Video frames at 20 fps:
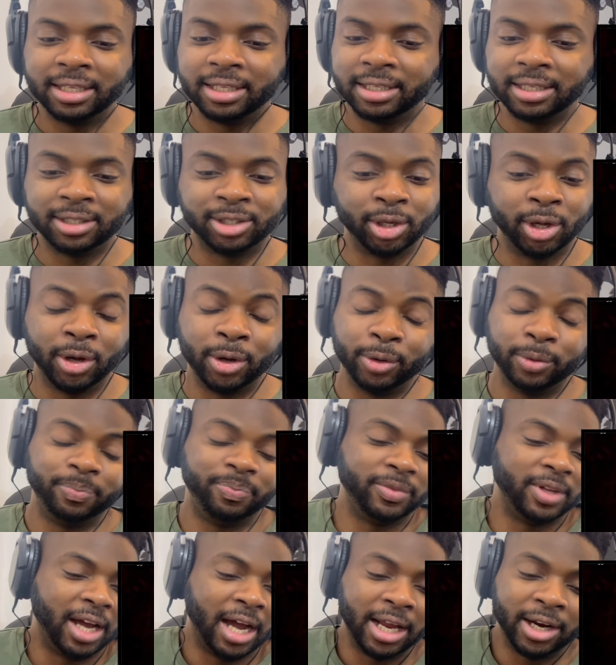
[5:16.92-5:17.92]
So
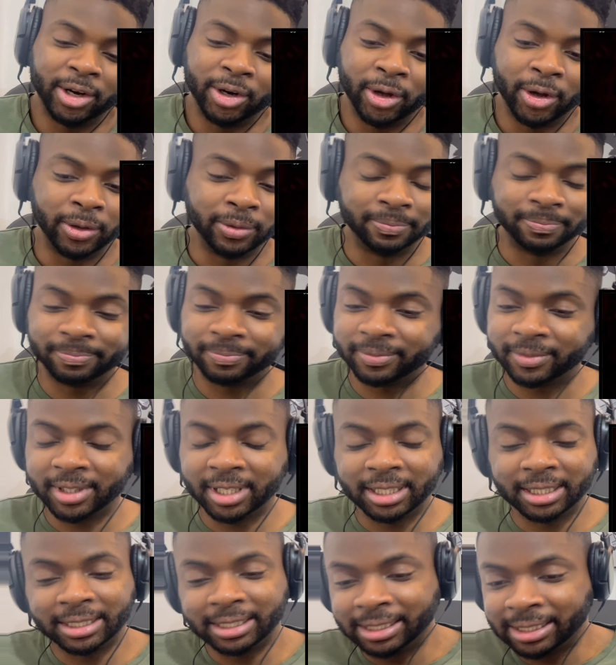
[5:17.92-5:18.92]
I don't know.
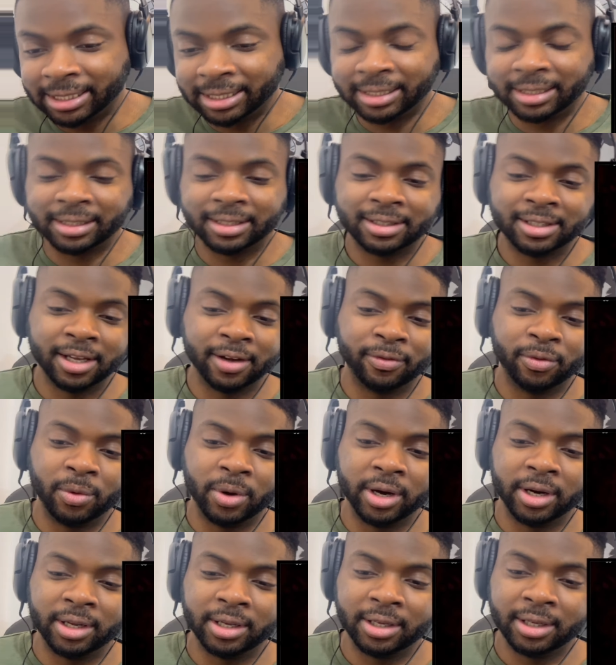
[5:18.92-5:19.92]
Ugh, tough
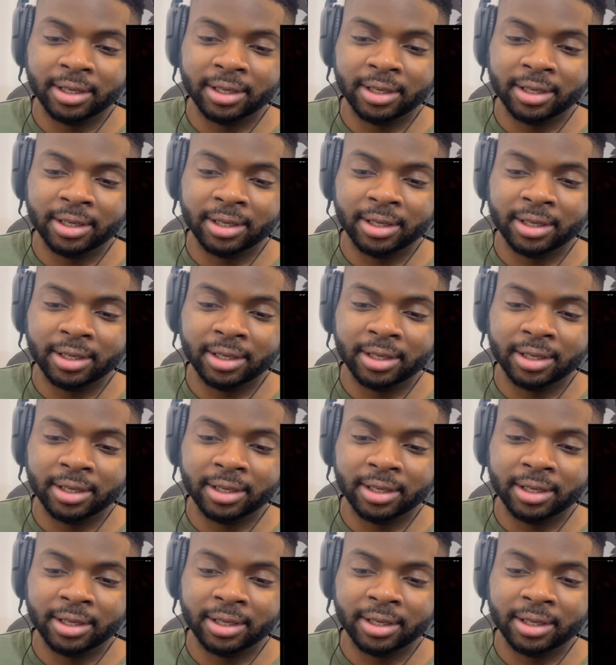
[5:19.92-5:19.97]
one.